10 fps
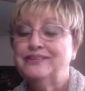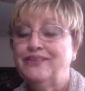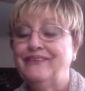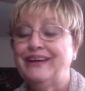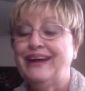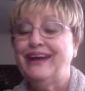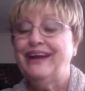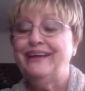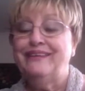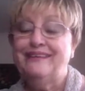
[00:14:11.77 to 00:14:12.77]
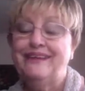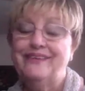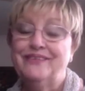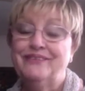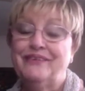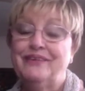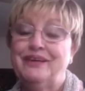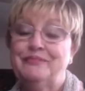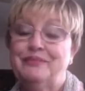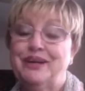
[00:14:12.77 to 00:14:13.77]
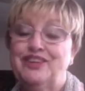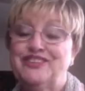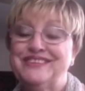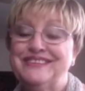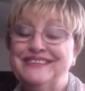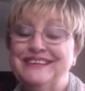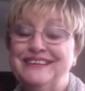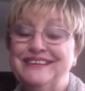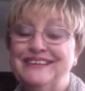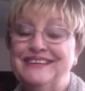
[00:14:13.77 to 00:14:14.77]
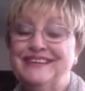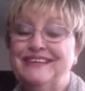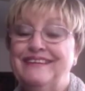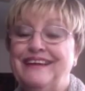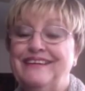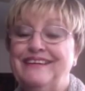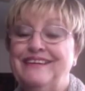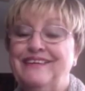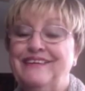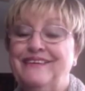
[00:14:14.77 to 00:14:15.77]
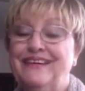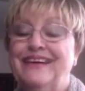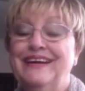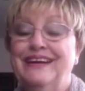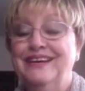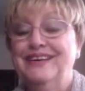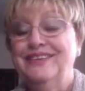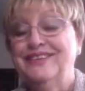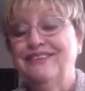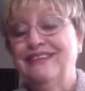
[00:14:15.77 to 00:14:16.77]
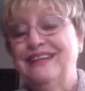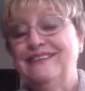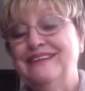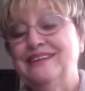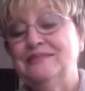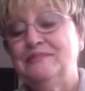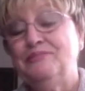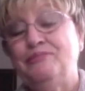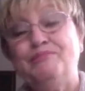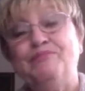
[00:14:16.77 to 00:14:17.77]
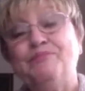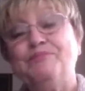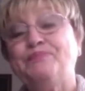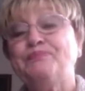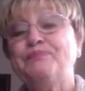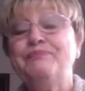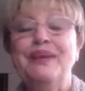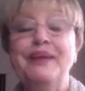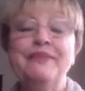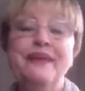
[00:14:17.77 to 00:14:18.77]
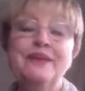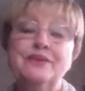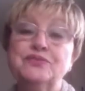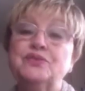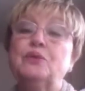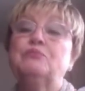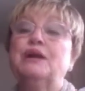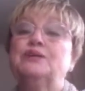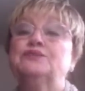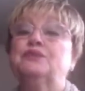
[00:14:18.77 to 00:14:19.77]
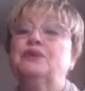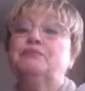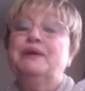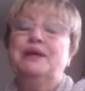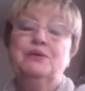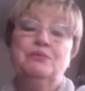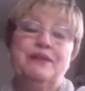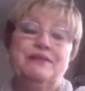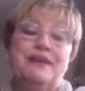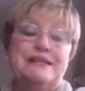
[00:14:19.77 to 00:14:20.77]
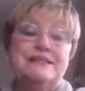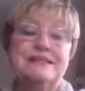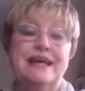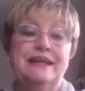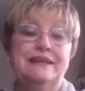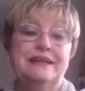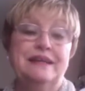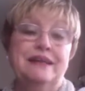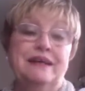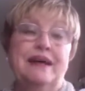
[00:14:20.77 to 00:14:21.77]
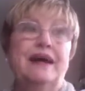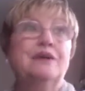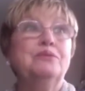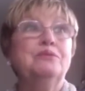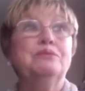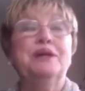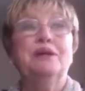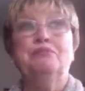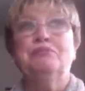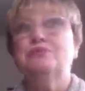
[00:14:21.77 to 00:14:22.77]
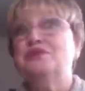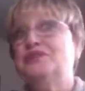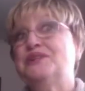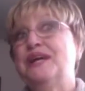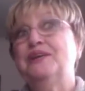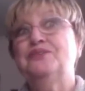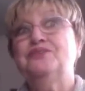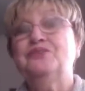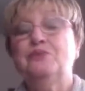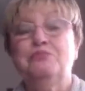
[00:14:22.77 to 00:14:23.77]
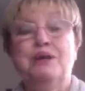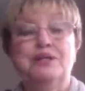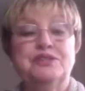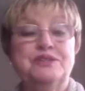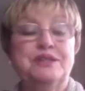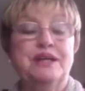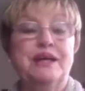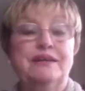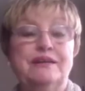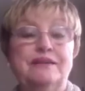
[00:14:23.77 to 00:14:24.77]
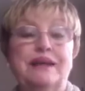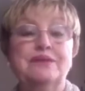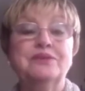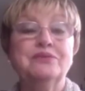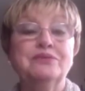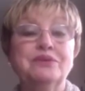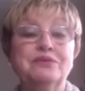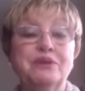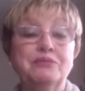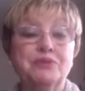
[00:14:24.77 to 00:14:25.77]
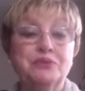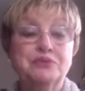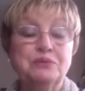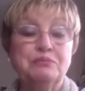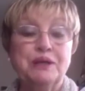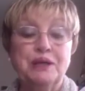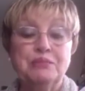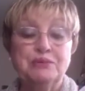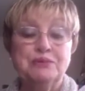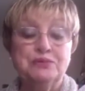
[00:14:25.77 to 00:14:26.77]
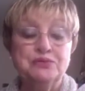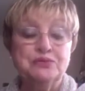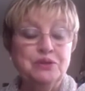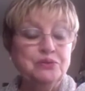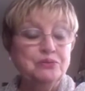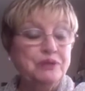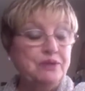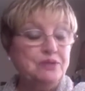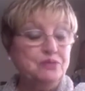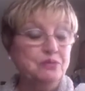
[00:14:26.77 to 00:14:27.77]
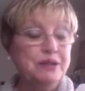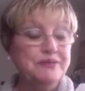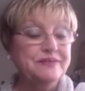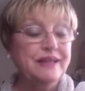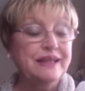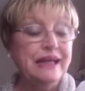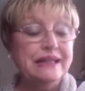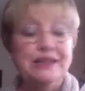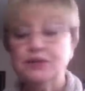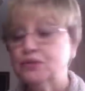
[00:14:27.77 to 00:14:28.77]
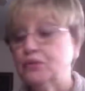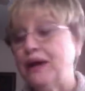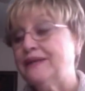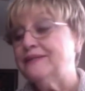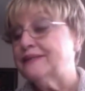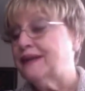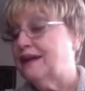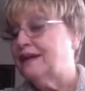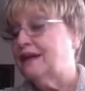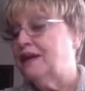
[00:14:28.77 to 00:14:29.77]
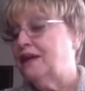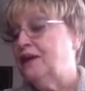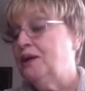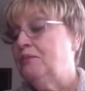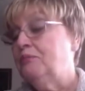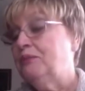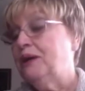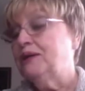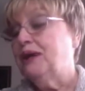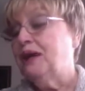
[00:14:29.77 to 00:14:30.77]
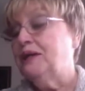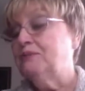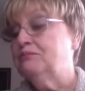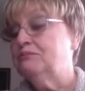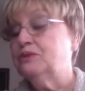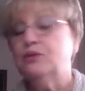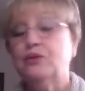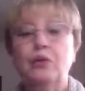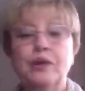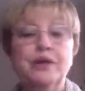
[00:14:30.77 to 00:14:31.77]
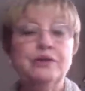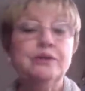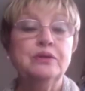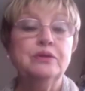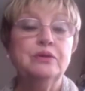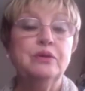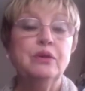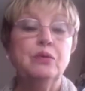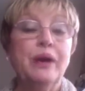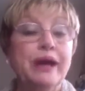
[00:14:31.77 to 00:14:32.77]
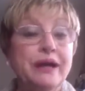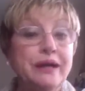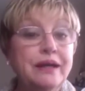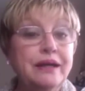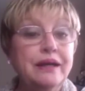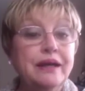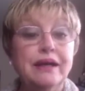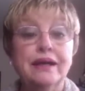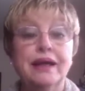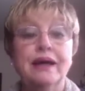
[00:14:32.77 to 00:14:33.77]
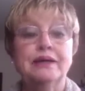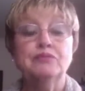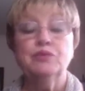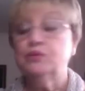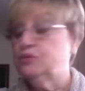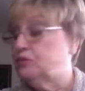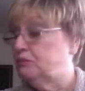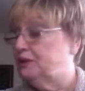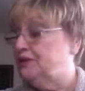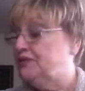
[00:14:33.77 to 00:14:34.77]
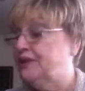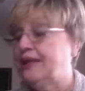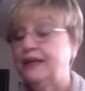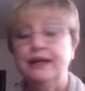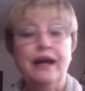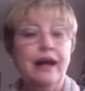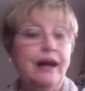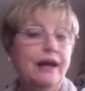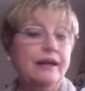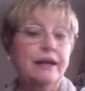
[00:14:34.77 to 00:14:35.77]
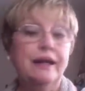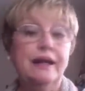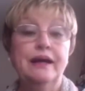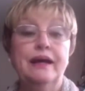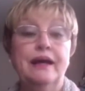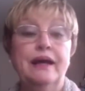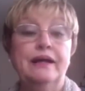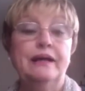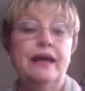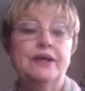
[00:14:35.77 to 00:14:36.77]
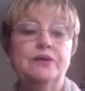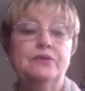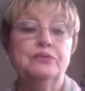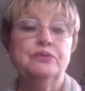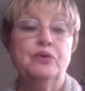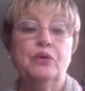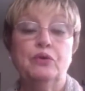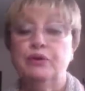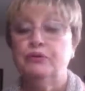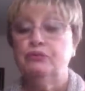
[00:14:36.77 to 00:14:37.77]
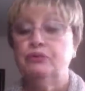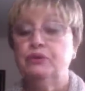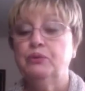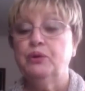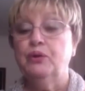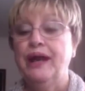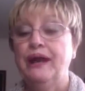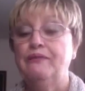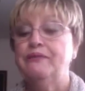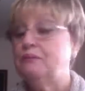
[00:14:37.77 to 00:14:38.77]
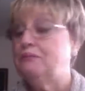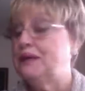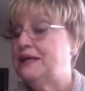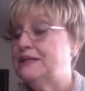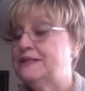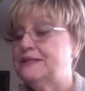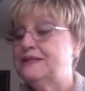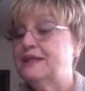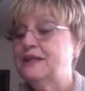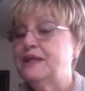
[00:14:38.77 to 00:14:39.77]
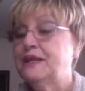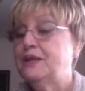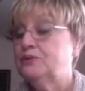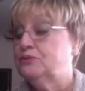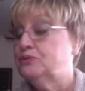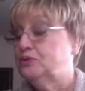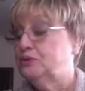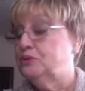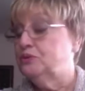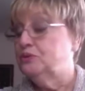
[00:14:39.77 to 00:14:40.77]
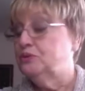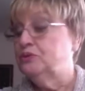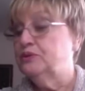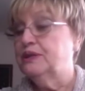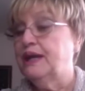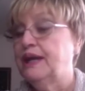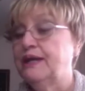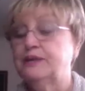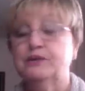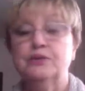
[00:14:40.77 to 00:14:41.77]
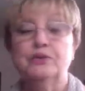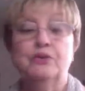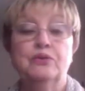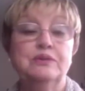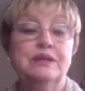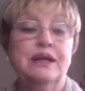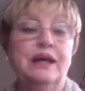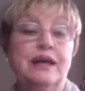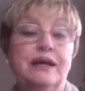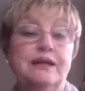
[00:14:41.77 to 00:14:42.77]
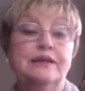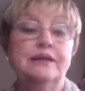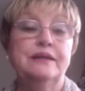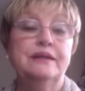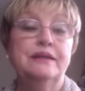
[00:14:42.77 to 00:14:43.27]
Okay, thank you very much. Thank you. So listen, thank you so much for being with us, and we appreciate so much. And I don't know if I'm going to be able to see you next Wednesday. I need to ask Anna, but I am going away, and I am going to be seeing Anna, and I don't know if we will have the means to get online,